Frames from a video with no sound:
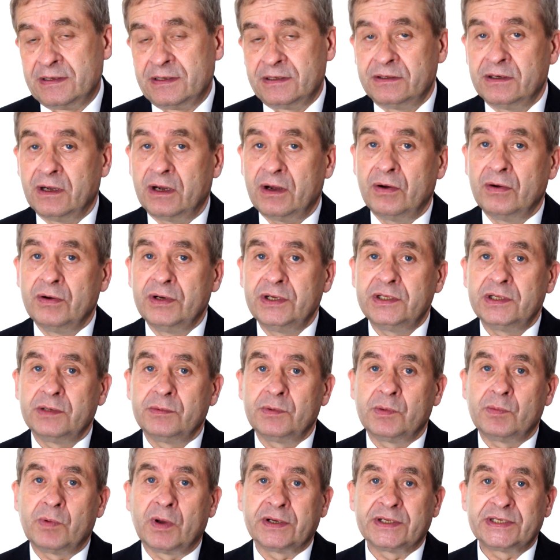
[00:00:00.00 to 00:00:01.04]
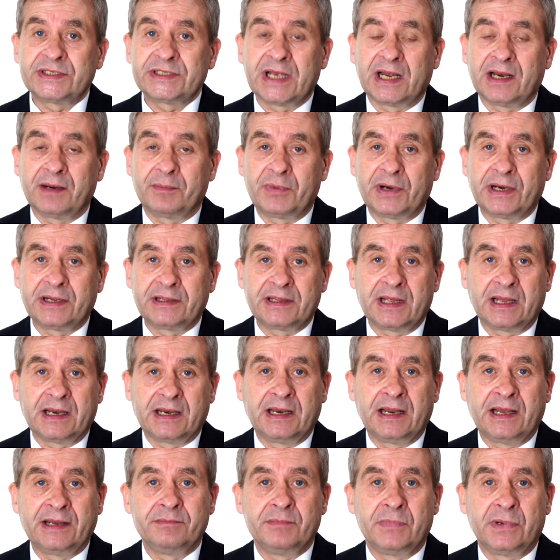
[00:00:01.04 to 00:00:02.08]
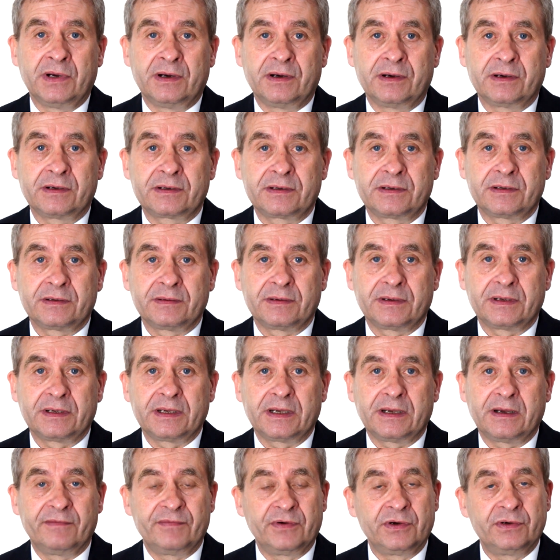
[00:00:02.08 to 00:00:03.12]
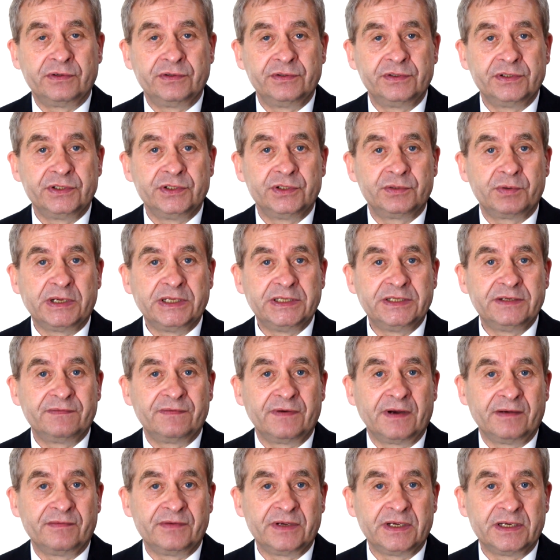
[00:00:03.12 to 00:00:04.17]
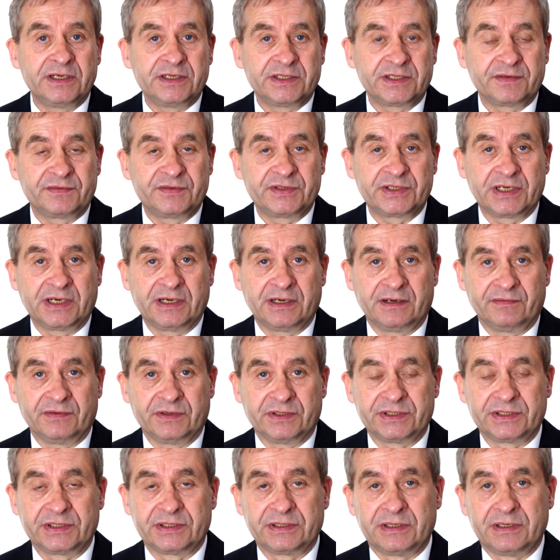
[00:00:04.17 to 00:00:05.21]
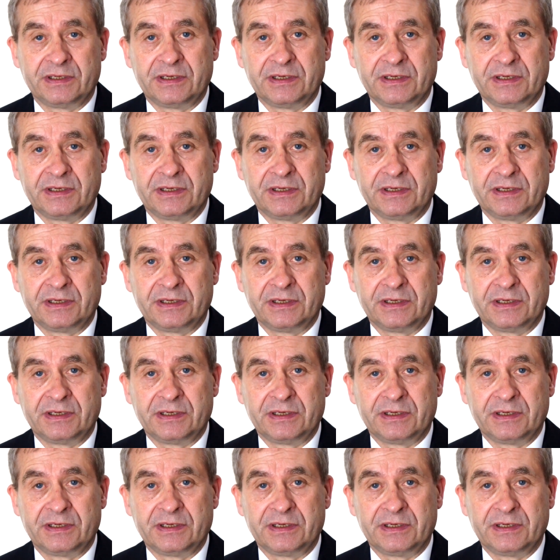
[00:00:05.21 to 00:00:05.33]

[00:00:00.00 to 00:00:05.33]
Not only do we want to celebrate that landmark of 125 years of service,